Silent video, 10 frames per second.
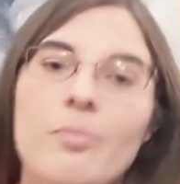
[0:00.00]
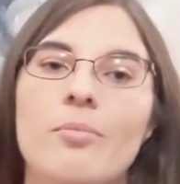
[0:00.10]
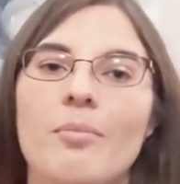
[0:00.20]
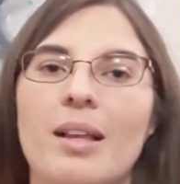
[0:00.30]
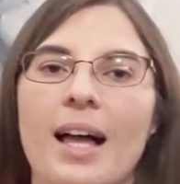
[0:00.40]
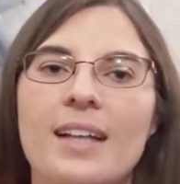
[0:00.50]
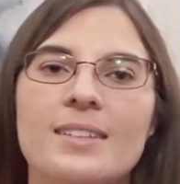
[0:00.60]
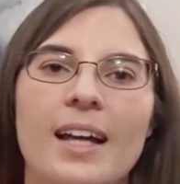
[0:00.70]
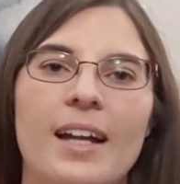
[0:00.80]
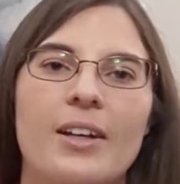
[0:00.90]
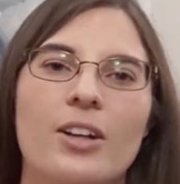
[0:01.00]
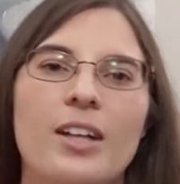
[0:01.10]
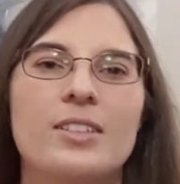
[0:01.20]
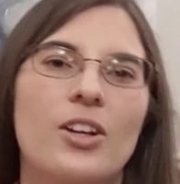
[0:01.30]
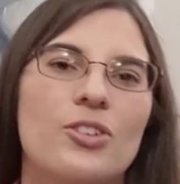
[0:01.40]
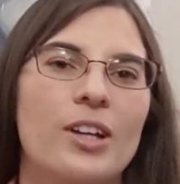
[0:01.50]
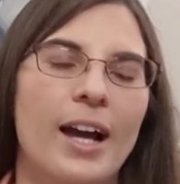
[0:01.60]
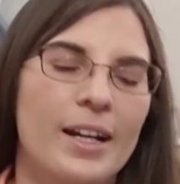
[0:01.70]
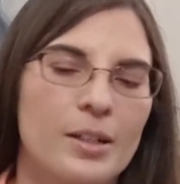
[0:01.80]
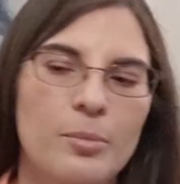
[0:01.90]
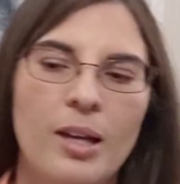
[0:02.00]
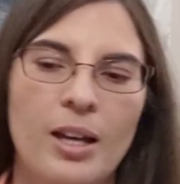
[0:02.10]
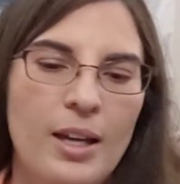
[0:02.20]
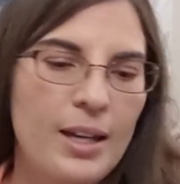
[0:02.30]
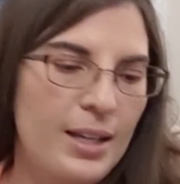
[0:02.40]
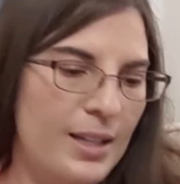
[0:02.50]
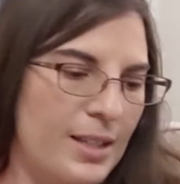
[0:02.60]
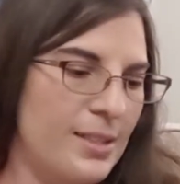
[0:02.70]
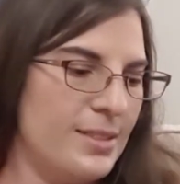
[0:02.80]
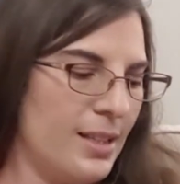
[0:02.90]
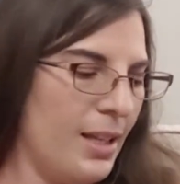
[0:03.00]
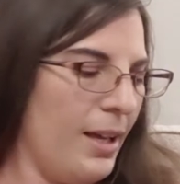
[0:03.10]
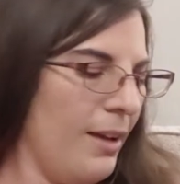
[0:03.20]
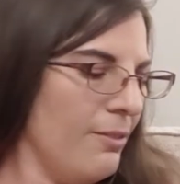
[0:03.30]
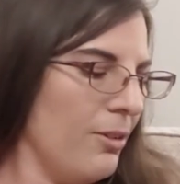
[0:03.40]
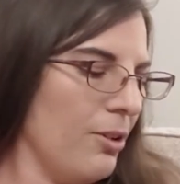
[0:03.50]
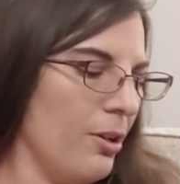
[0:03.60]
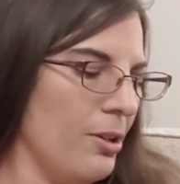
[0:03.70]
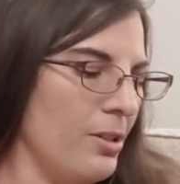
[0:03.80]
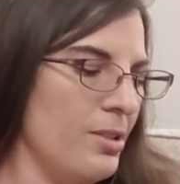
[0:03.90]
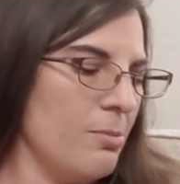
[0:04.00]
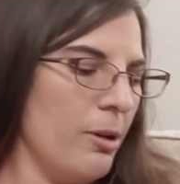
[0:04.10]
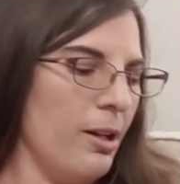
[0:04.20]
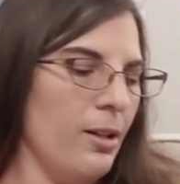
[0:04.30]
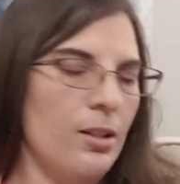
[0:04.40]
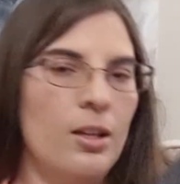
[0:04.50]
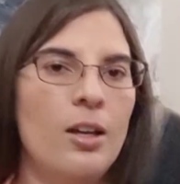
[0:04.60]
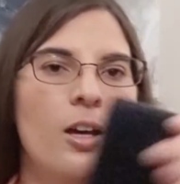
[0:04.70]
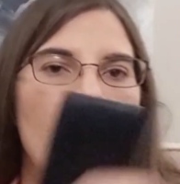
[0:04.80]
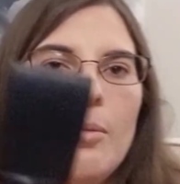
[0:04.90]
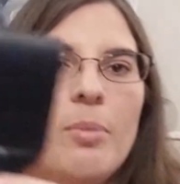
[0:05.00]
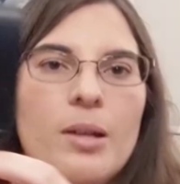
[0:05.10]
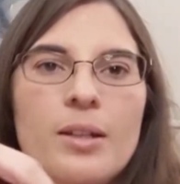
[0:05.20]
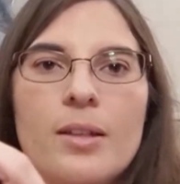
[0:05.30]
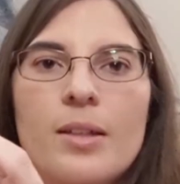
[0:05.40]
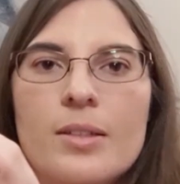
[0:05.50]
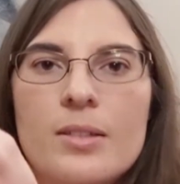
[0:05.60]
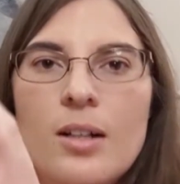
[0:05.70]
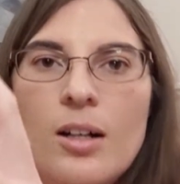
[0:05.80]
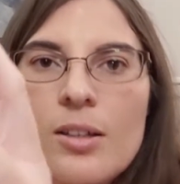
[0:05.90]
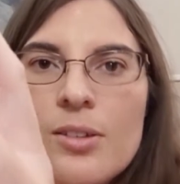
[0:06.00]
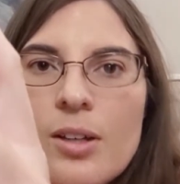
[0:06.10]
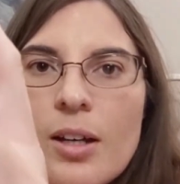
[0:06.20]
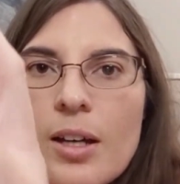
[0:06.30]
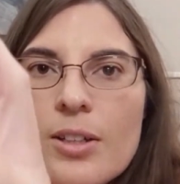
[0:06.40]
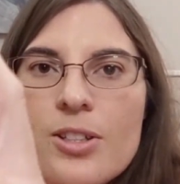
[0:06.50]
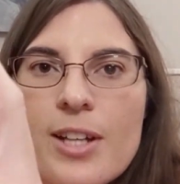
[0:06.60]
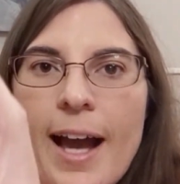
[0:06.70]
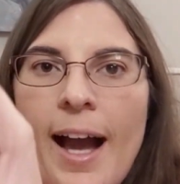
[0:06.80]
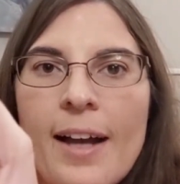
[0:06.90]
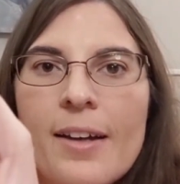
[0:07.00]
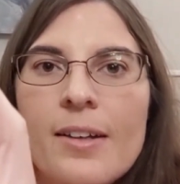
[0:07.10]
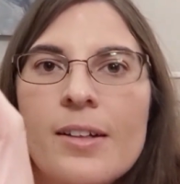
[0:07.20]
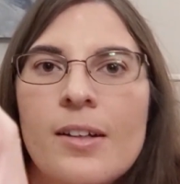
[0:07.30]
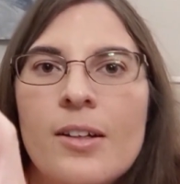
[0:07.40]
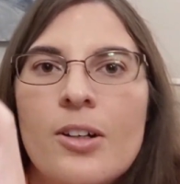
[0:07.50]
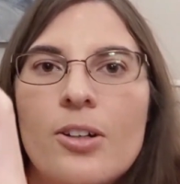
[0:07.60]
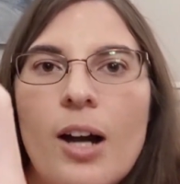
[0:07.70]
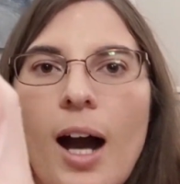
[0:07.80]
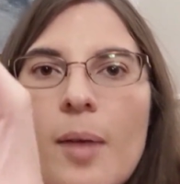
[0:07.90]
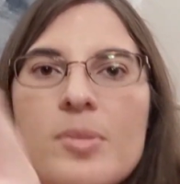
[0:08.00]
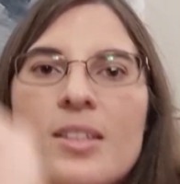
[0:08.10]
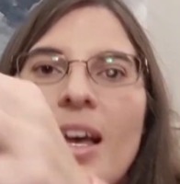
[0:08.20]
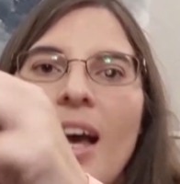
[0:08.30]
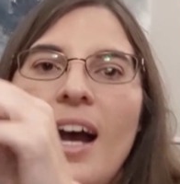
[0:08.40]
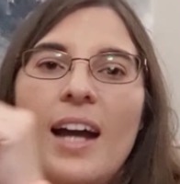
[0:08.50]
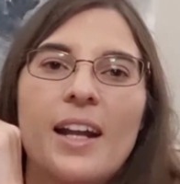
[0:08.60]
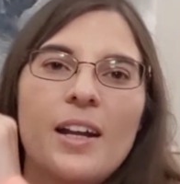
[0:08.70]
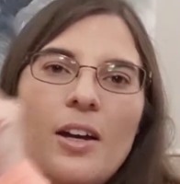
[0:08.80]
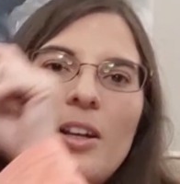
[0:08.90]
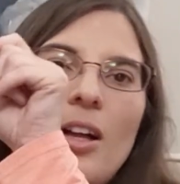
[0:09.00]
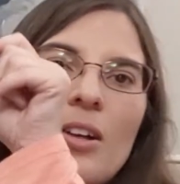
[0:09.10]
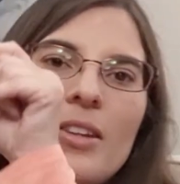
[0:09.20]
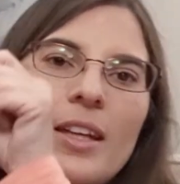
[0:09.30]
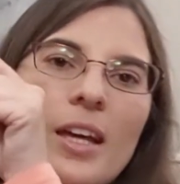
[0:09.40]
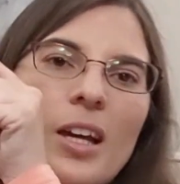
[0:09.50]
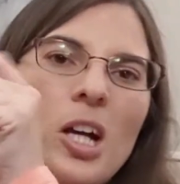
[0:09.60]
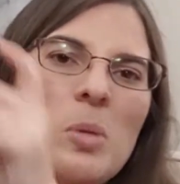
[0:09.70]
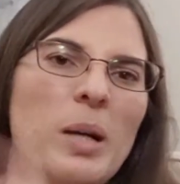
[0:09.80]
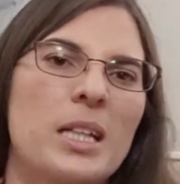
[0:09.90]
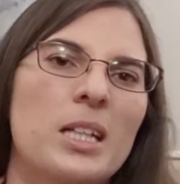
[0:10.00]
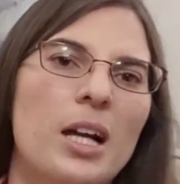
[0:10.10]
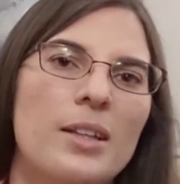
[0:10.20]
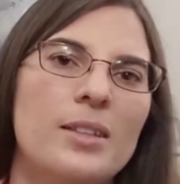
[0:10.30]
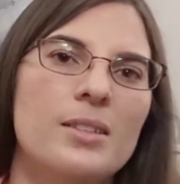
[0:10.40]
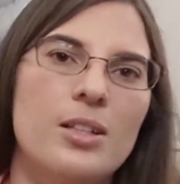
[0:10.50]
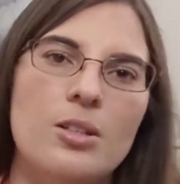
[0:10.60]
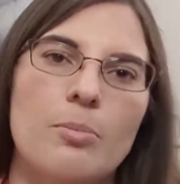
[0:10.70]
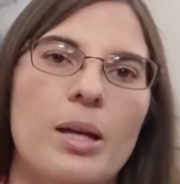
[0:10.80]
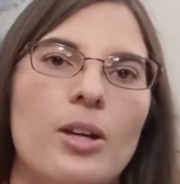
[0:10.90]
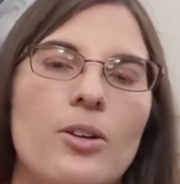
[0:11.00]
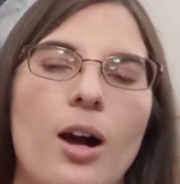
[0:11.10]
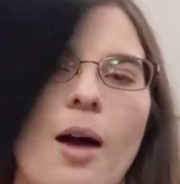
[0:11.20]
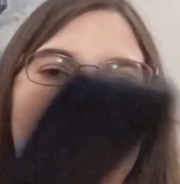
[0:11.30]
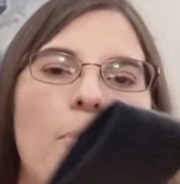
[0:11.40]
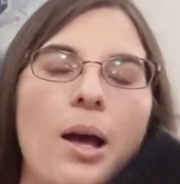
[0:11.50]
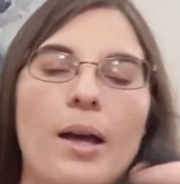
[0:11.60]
My last kind of cross-country item is, I've never heard of this brand, but it's called Jack Crops. And I know y'all are thinking, oh my God, that's such a big crop, but